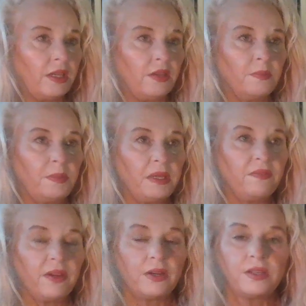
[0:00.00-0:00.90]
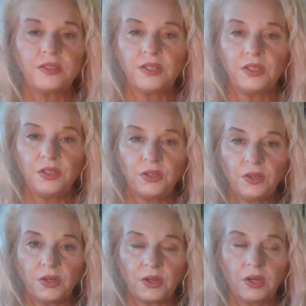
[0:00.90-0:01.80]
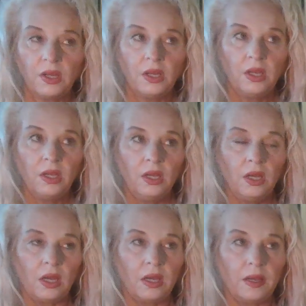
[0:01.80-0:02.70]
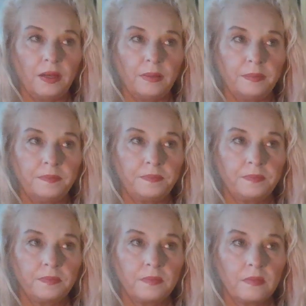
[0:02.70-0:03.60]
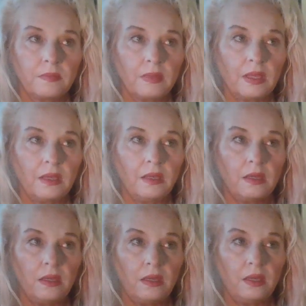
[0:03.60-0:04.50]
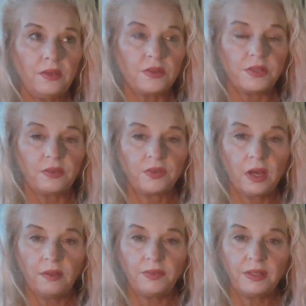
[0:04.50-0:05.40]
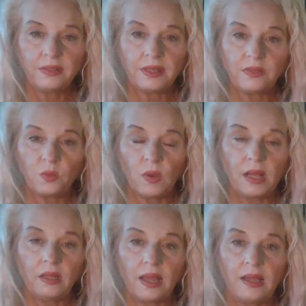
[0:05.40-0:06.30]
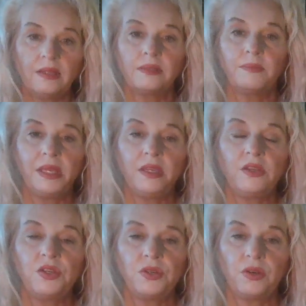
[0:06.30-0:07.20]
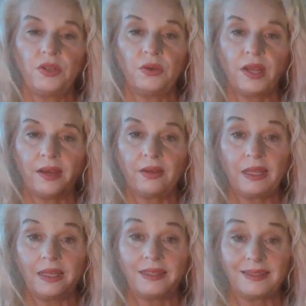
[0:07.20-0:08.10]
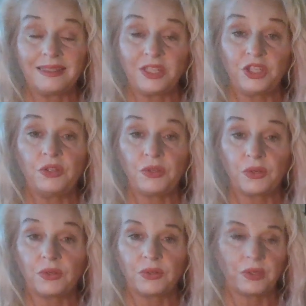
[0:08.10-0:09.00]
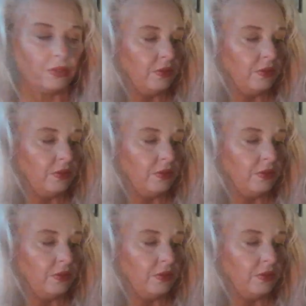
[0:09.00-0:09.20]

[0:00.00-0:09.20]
You're being very secure in your self-confidence, as well as making sure your area is secured.